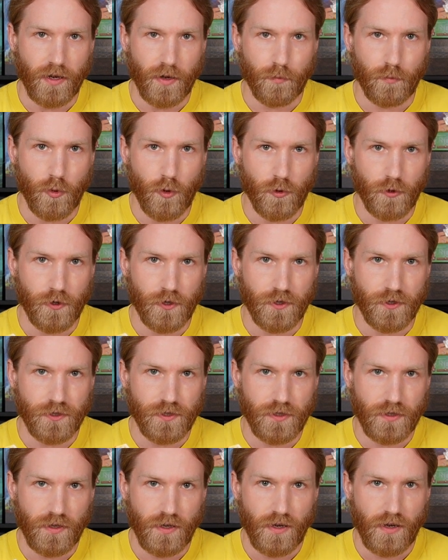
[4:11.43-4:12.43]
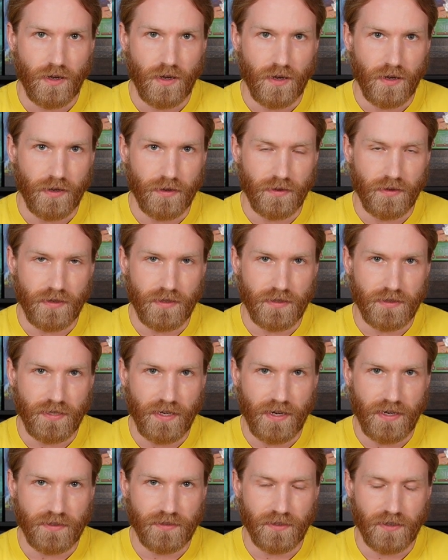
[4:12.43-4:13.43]
borders on these
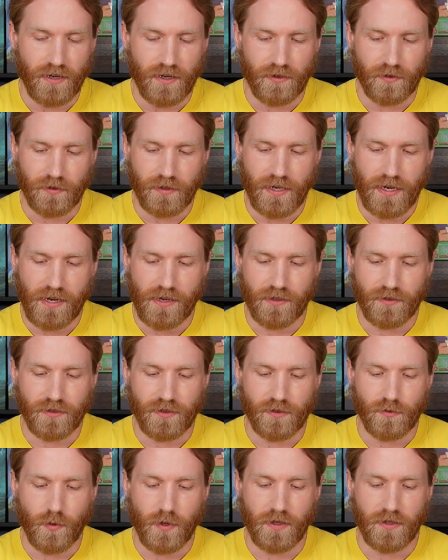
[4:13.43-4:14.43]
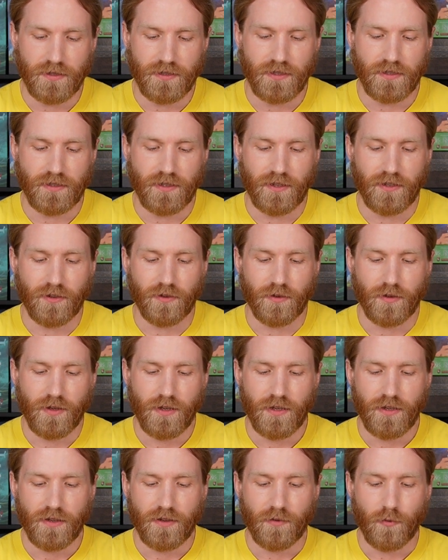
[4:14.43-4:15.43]
hexagonal tiles, as well as these little
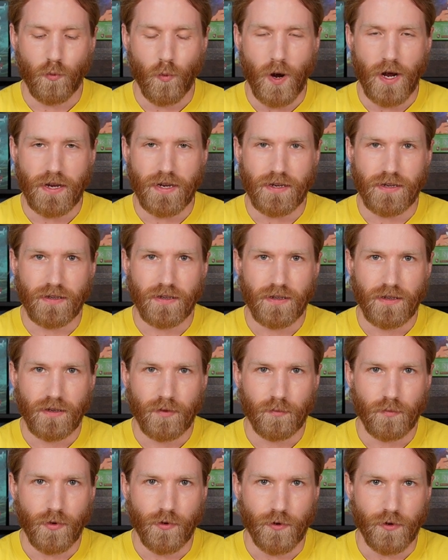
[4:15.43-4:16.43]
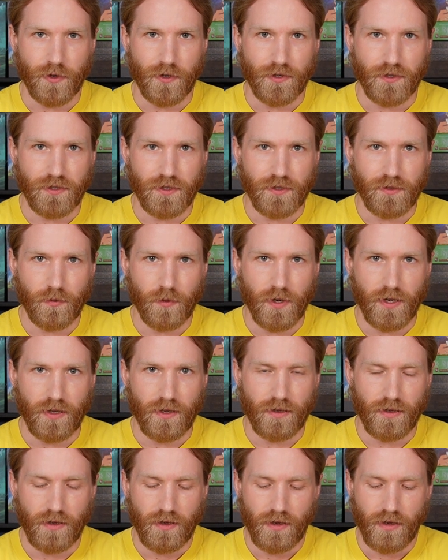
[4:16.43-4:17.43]
white borders as
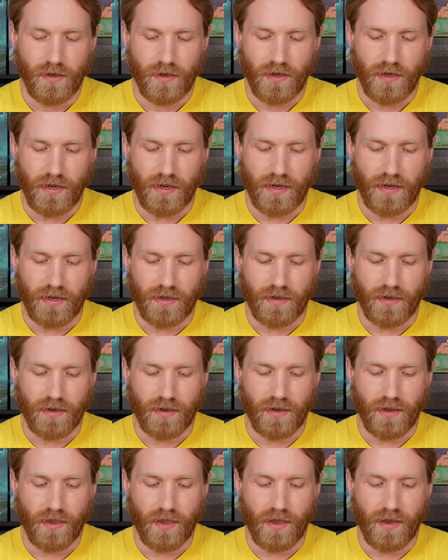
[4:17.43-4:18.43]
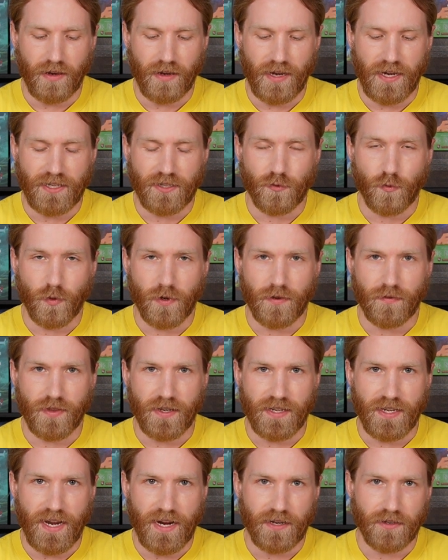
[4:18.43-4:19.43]
well. And each one of the
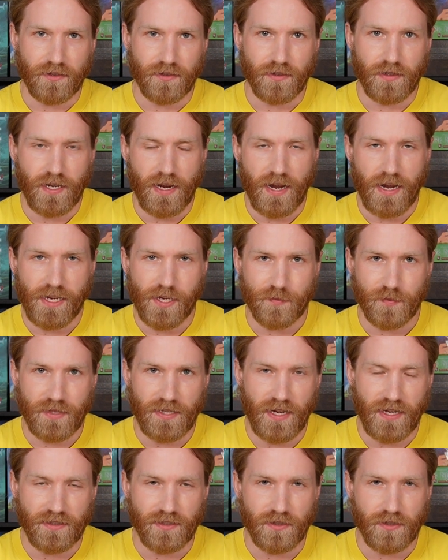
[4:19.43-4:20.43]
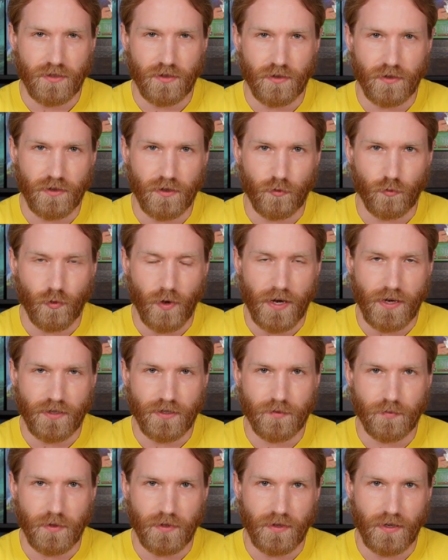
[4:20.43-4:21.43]
nectar types has a certain
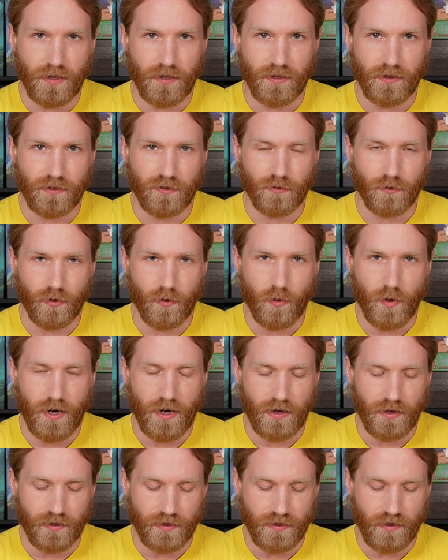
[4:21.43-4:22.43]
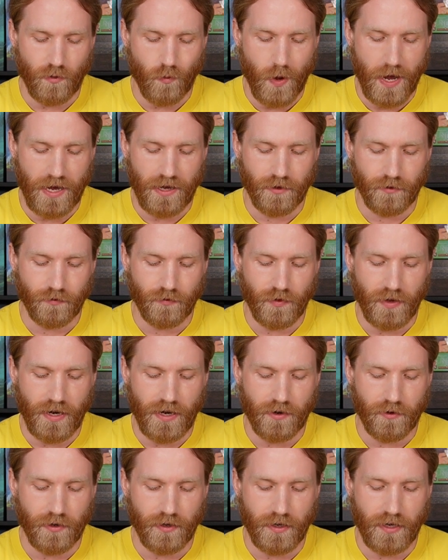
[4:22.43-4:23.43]
arrangement that it requires. Now,
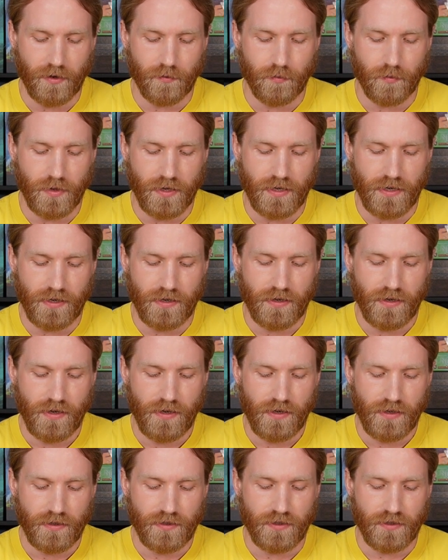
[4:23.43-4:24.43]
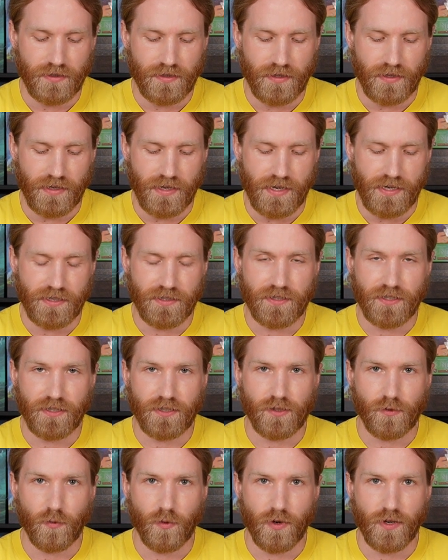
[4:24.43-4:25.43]
wildflower can be just the
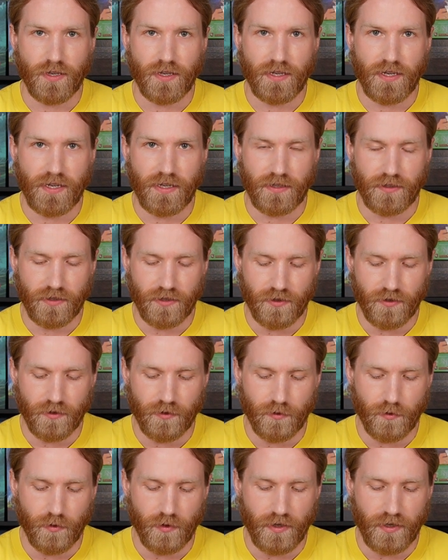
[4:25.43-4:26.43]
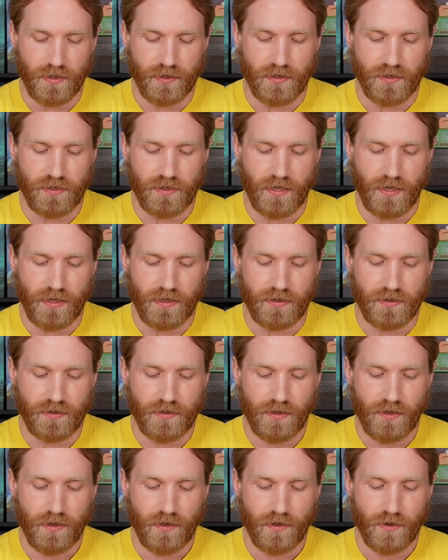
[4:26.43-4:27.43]
easiest one to get to, where it just takes